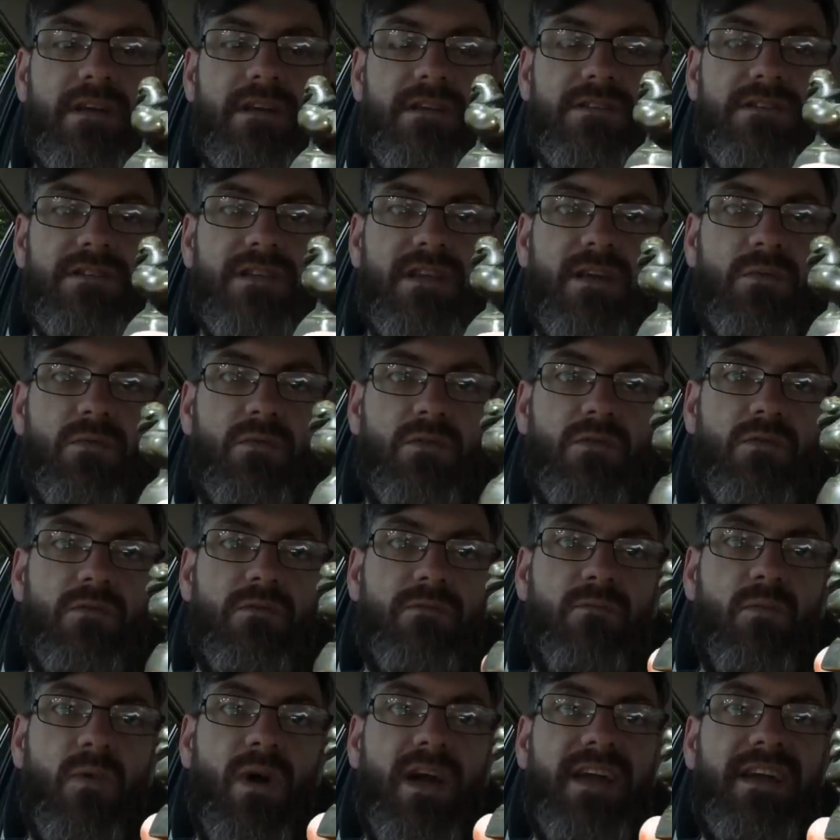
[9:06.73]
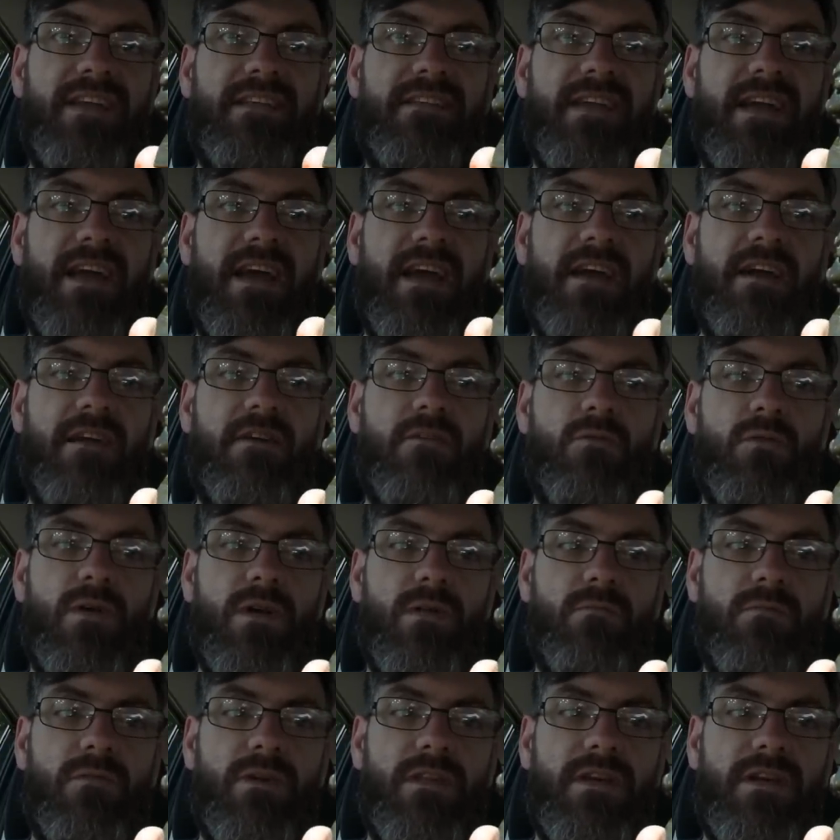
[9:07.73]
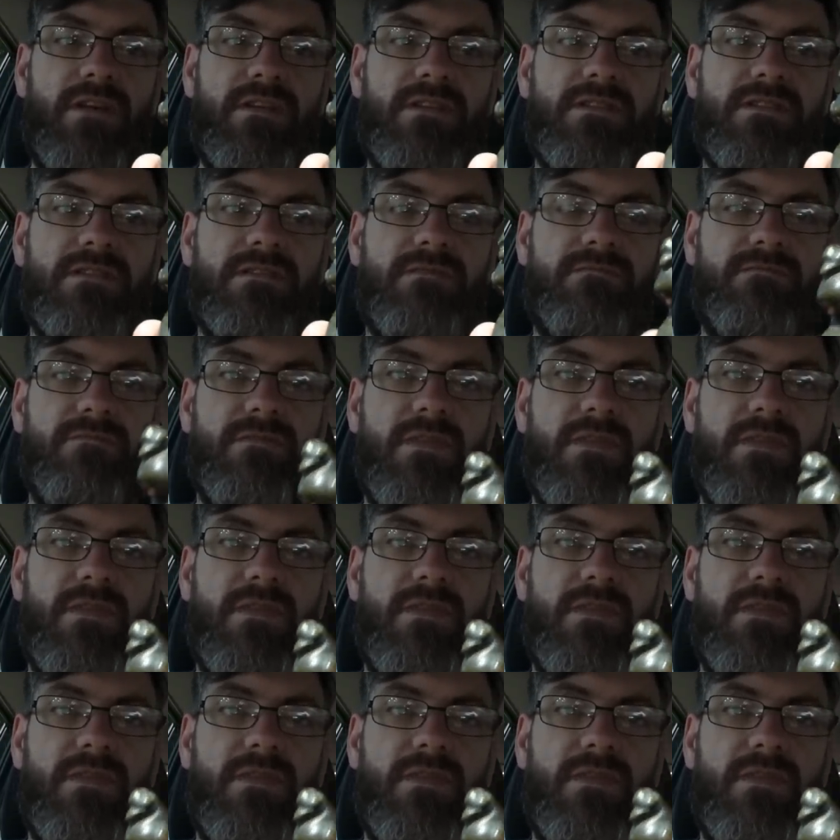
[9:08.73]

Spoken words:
So they would have weighed the heroin with this,